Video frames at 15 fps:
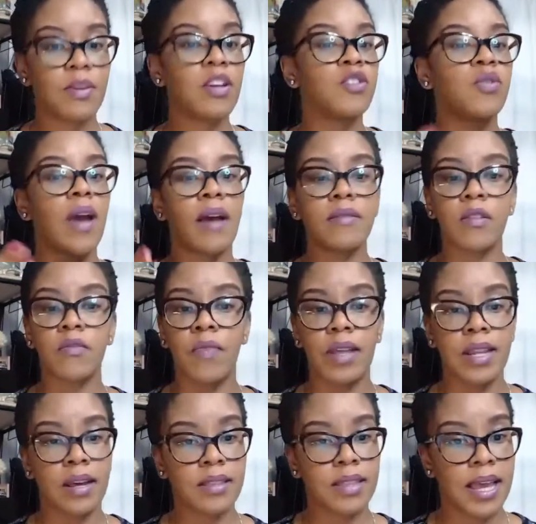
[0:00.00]
Because you have to
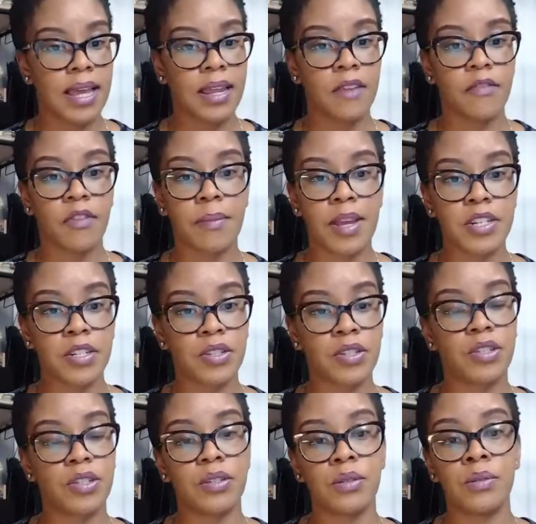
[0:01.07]
fill out that
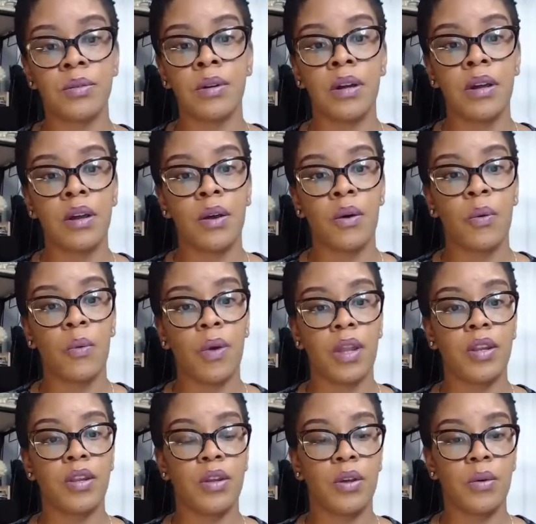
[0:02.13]
information too
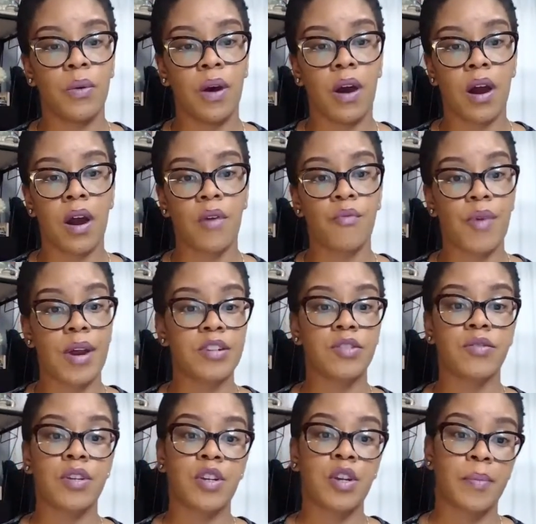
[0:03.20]
when you are
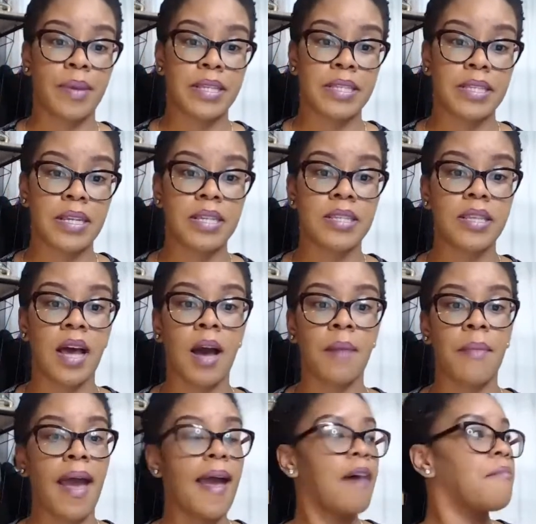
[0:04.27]
registering your business.
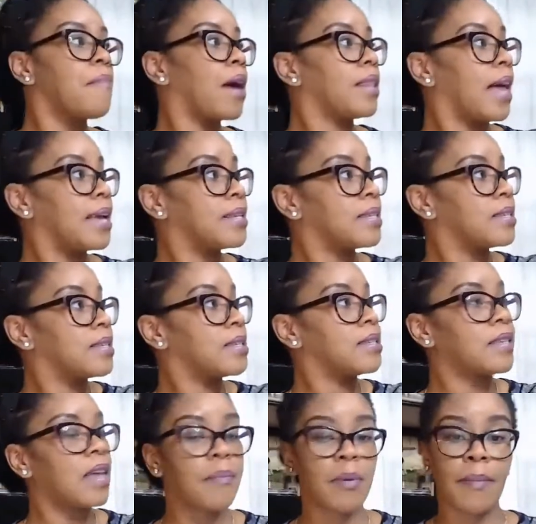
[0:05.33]
I have my
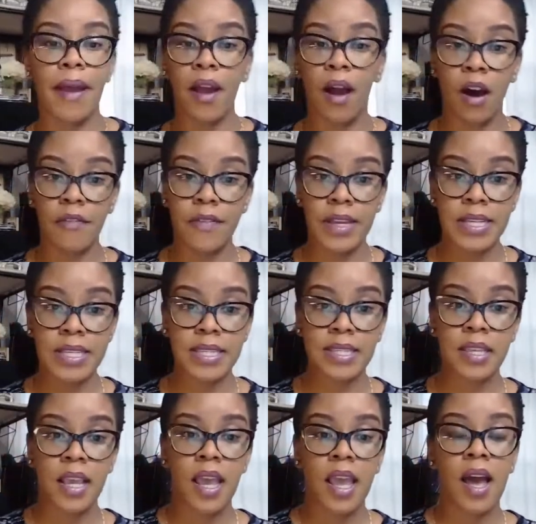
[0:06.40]
licenses up in my
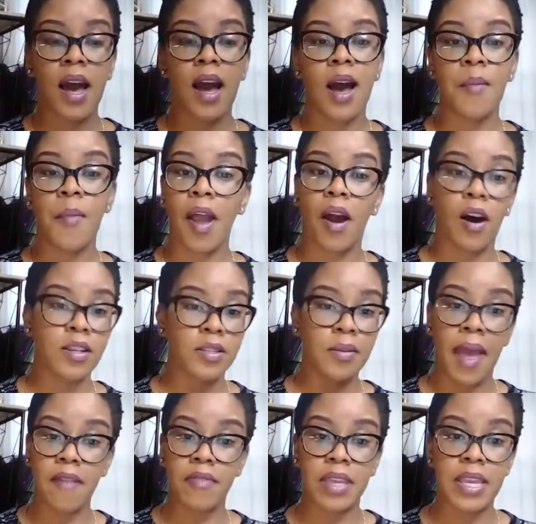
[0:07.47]
office. I
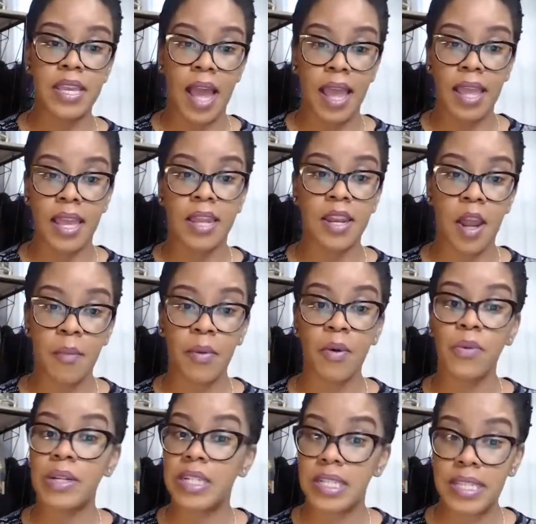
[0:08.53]
also have an EIN
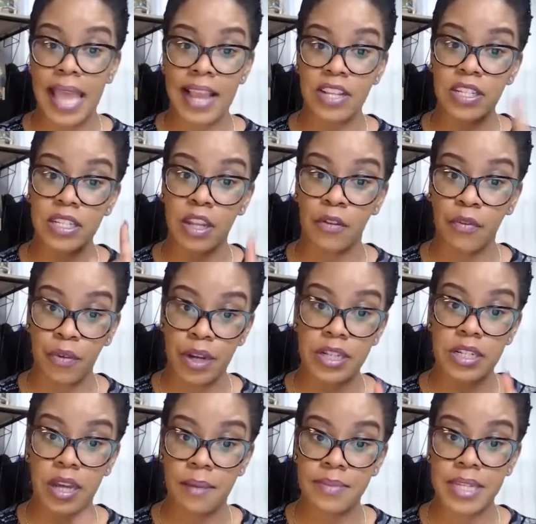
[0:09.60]
number, which is actually
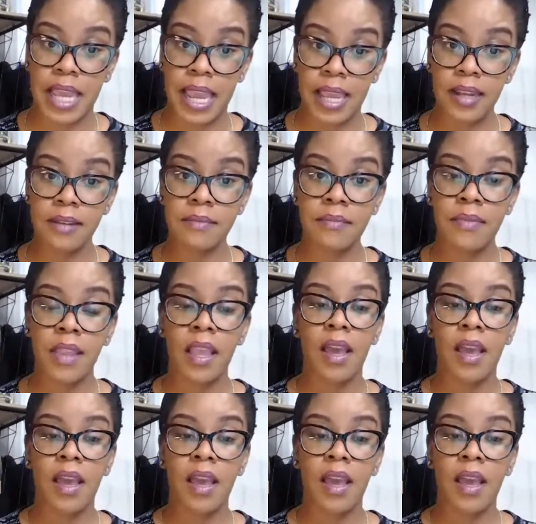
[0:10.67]
free to obtain.